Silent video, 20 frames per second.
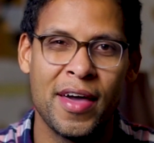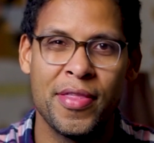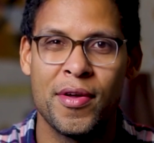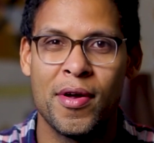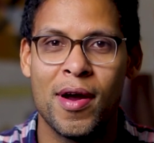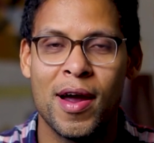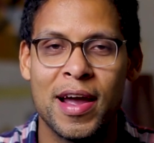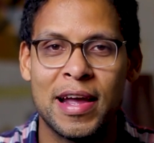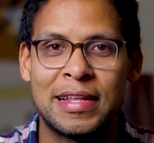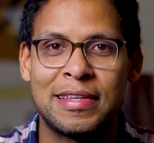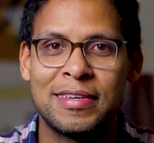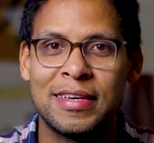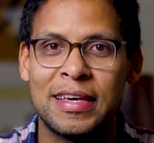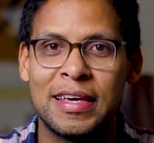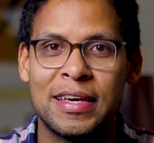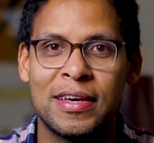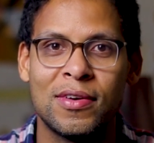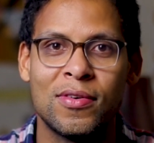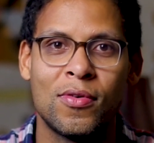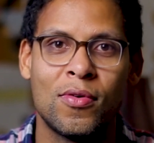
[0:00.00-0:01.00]
either
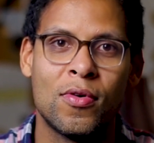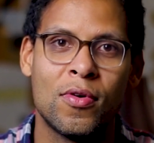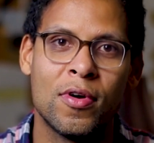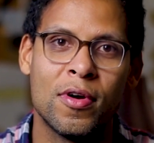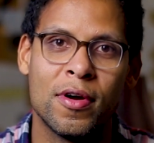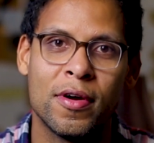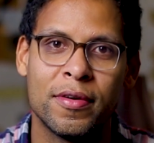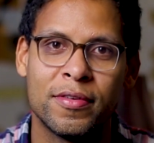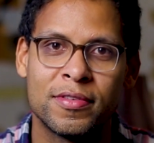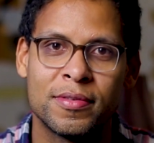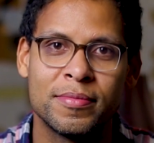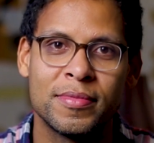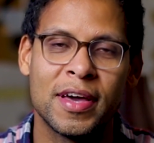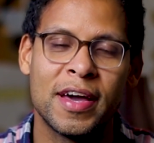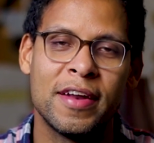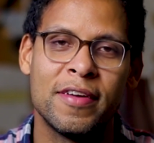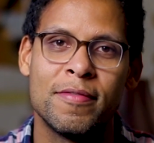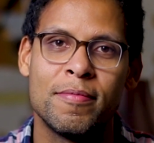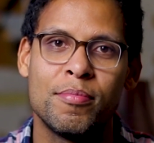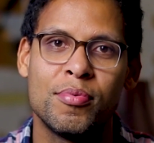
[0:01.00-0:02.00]
IT or some
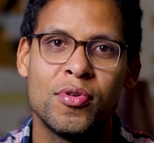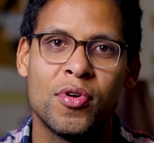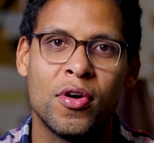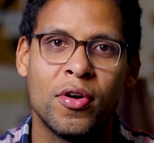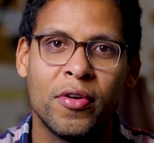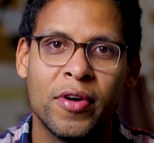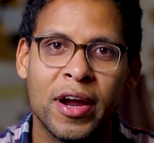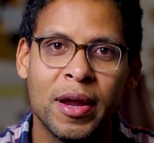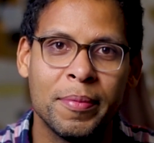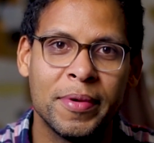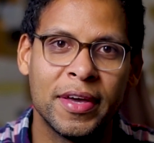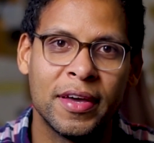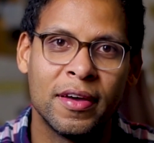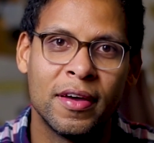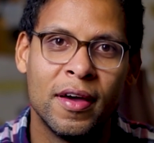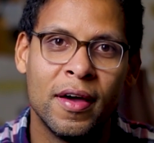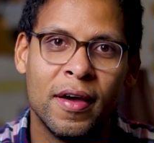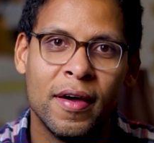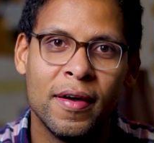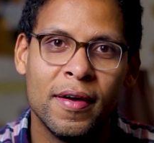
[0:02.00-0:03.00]
kind of programming